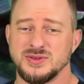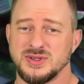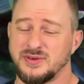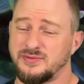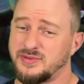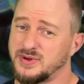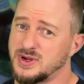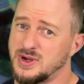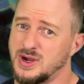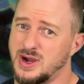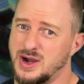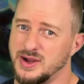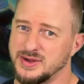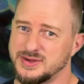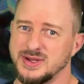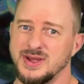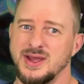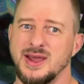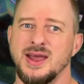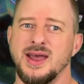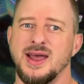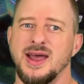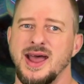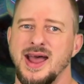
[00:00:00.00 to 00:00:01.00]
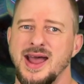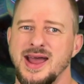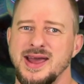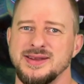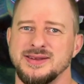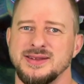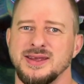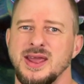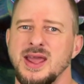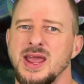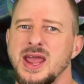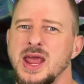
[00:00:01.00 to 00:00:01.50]
of a card, and
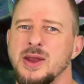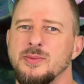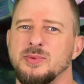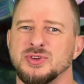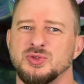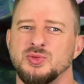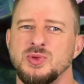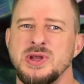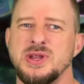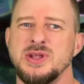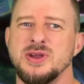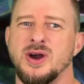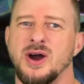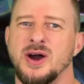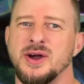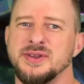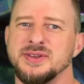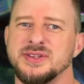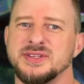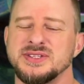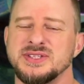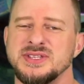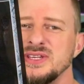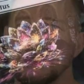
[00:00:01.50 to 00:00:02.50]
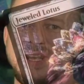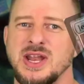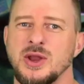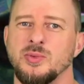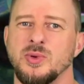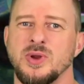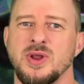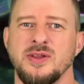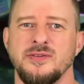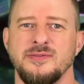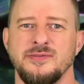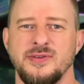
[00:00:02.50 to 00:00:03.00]
it was really underseeded
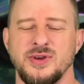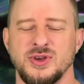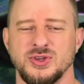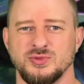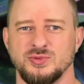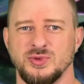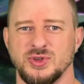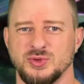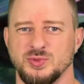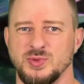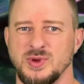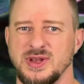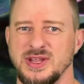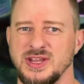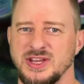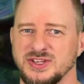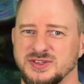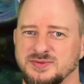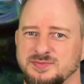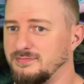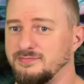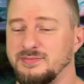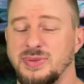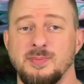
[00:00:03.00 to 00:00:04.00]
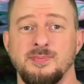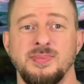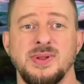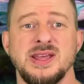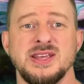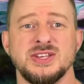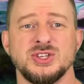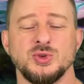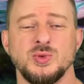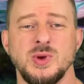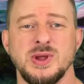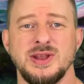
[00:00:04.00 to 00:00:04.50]
when it first was released, but
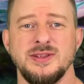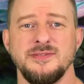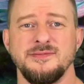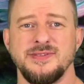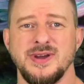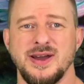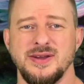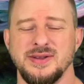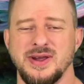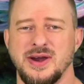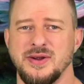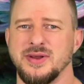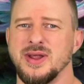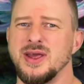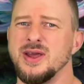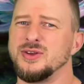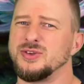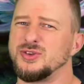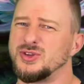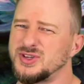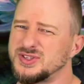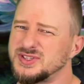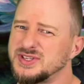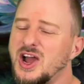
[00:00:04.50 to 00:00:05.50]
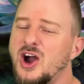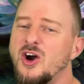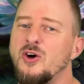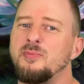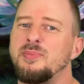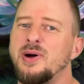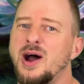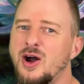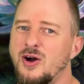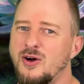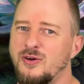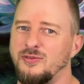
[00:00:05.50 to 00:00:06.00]
players quickly found out just how
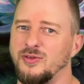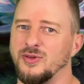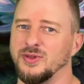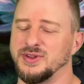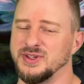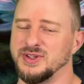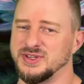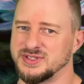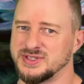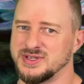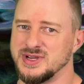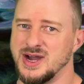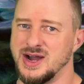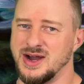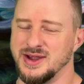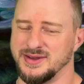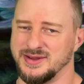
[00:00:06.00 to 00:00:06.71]
powerful this card